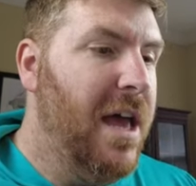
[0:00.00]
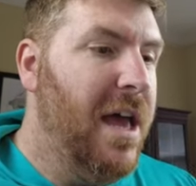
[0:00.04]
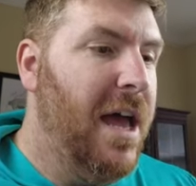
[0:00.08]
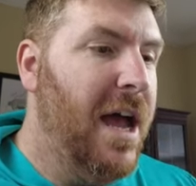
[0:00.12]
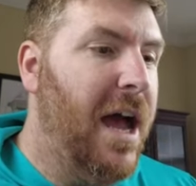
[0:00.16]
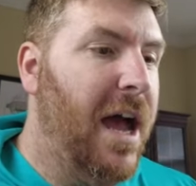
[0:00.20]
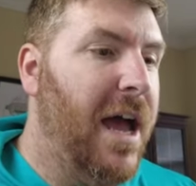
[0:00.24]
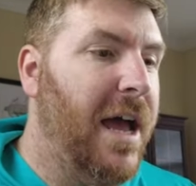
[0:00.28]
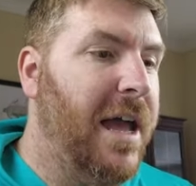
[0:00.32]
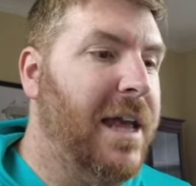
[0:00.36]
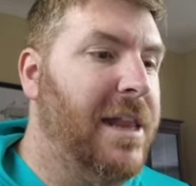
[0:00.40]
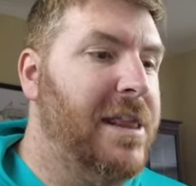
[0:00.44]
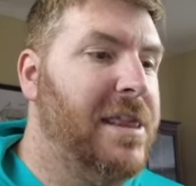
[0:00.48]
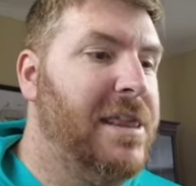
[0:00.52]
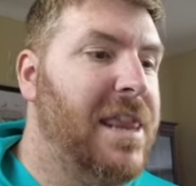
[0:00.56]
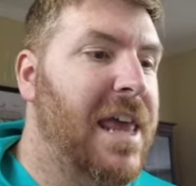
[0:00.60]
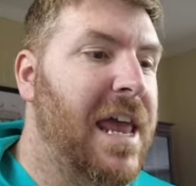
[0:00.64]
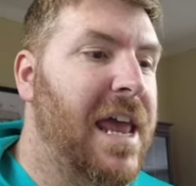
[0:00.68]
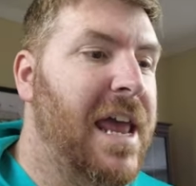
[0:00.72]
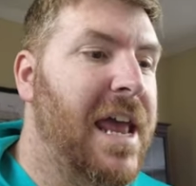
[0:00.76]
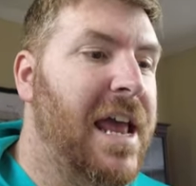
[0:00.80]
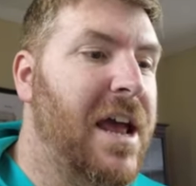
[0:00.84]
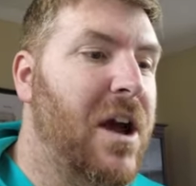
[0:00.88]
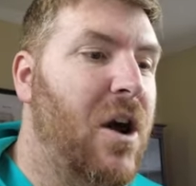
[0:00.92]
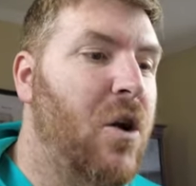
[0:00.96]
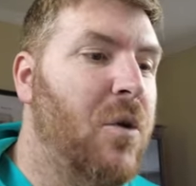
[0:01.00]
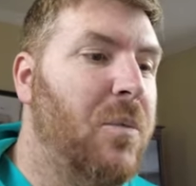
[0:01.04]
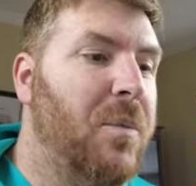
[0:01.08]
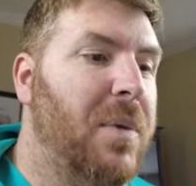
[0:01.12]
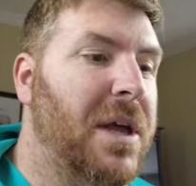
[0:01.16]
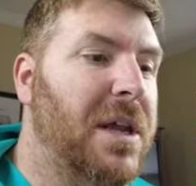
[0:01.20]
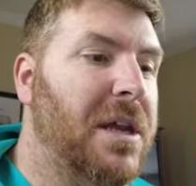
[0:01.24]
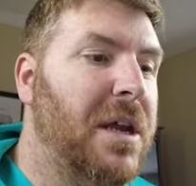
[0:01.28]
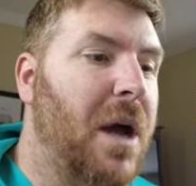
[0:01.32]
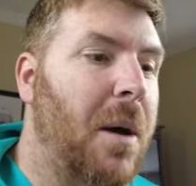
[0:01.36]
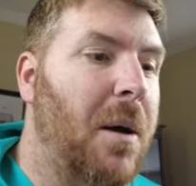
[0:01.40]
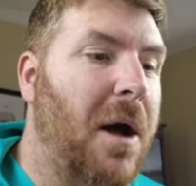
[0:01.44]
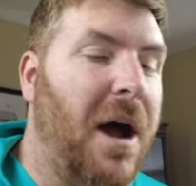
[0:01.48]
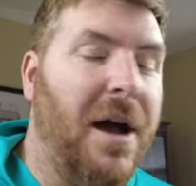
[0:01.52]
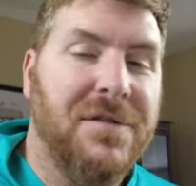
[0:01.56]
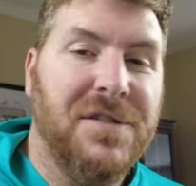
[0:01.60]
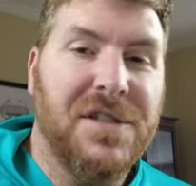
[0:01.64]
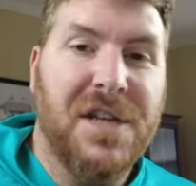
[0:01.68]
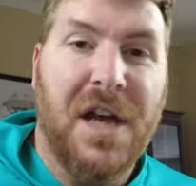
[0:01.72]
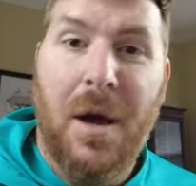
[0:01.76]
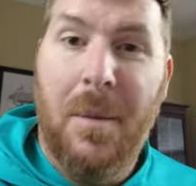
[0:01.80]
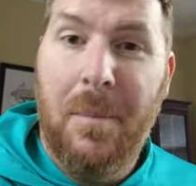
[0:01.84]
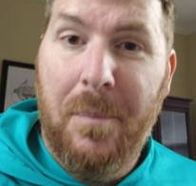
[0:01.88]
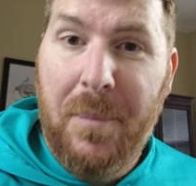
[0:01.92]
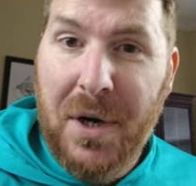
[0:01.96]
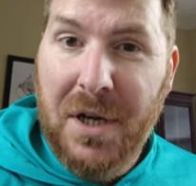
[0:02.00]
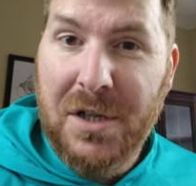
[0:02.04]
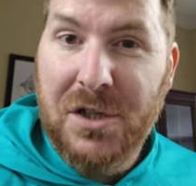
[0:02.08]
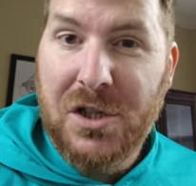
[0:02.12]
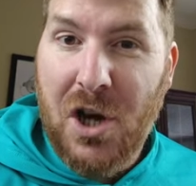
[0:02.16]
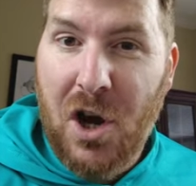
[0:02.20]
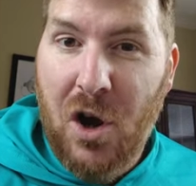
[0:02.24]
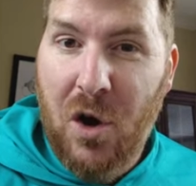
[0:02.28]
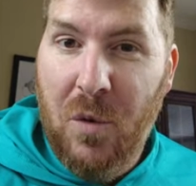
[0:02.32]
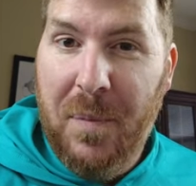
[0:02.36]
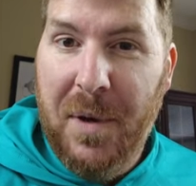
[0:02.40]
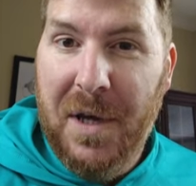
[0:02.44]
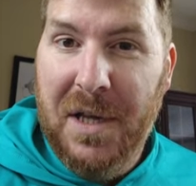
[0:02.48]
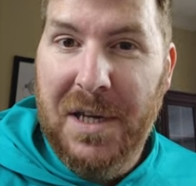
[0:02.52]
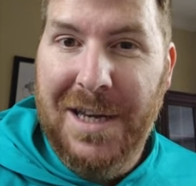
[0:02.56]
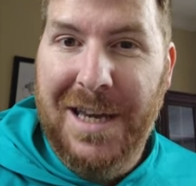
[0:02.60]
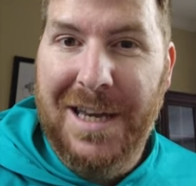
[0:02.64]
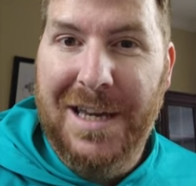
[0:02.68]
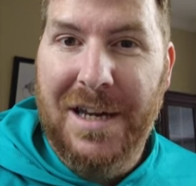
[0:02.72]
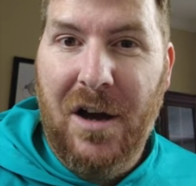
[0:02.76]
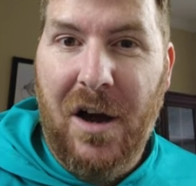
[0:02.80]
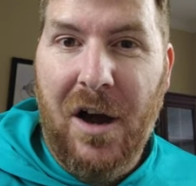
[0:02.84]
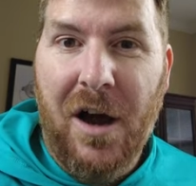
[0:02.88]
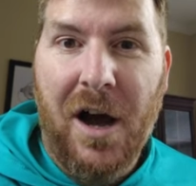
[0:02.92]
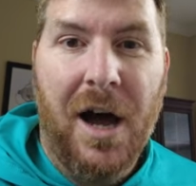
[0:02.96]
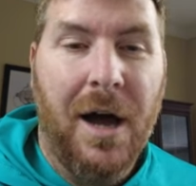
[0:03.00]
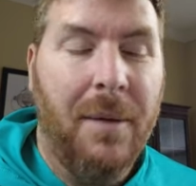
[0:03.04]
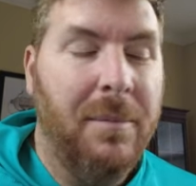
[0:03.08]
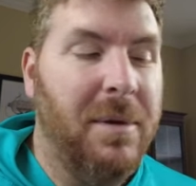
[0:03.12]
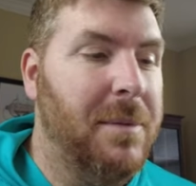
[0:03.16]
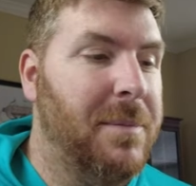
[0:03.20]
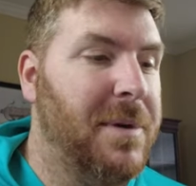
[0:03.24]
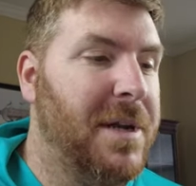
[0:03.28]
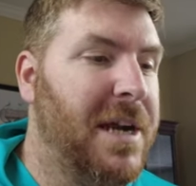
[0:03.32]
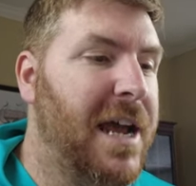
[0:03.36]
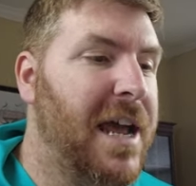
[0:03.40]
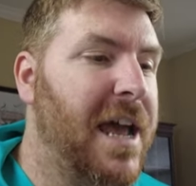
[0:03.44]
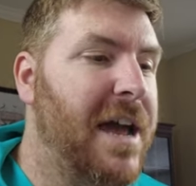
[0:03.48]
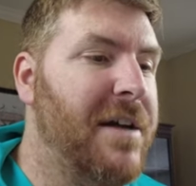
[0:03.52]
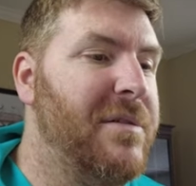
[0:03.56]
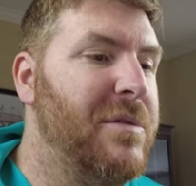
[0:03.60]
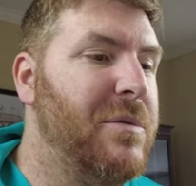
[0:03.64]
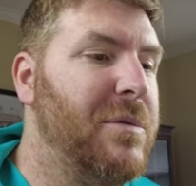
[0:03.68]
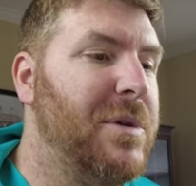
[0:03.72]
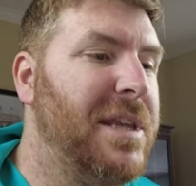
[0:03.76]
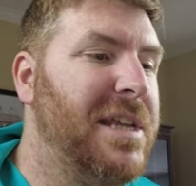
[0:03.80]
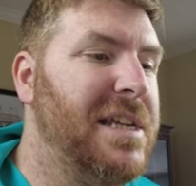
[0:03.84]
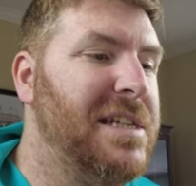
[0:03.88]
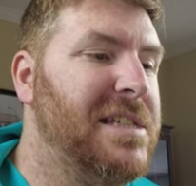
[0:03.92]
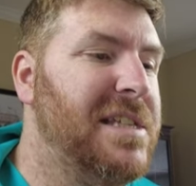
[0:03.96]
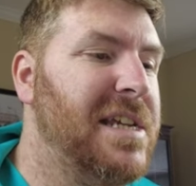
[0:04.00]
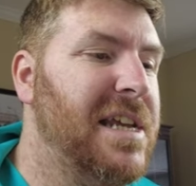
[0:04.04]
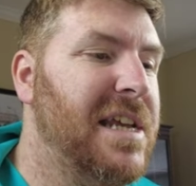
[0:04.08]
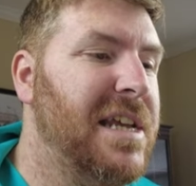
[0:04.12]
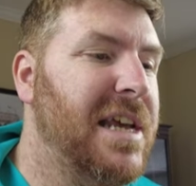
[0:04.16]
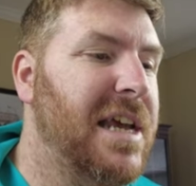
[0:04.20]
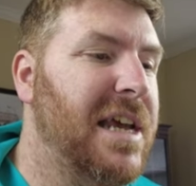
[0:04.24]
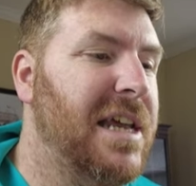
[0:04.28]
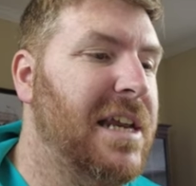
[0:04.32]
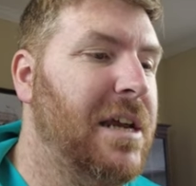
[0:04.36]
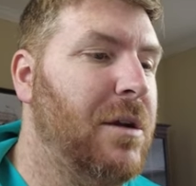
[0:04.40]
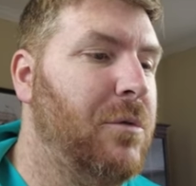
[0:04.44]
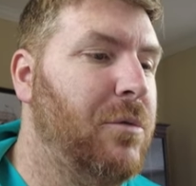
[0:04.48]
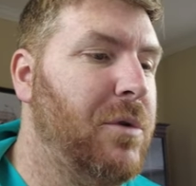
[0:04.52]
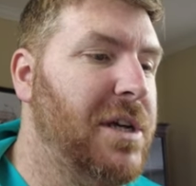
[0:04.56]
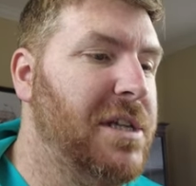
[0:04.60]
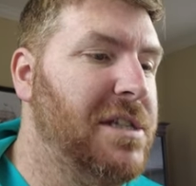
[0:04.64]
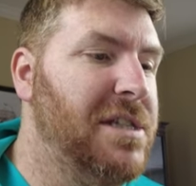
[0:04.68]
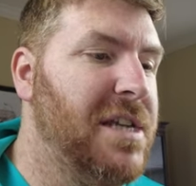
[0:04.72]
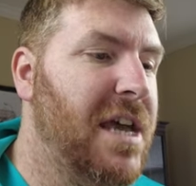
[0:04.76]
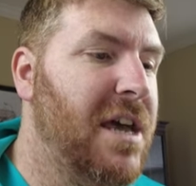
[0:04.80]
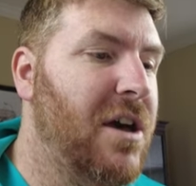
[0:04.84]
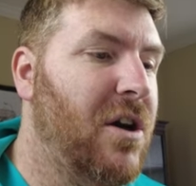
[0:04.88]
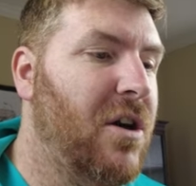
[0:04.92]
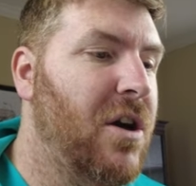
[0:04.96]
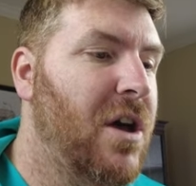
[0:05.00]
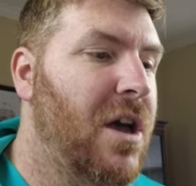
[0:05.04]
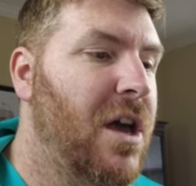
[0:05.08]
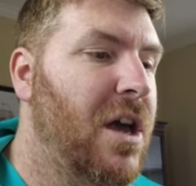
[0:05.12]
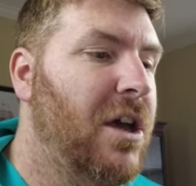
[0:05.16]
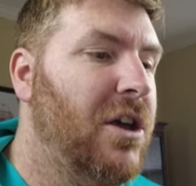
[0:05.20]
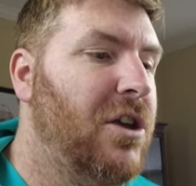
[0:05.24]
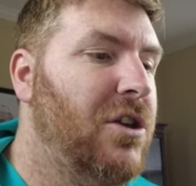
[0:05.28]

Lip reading: They opened up. I saw a bunch opened in hobby, but I haven't really seen any retail.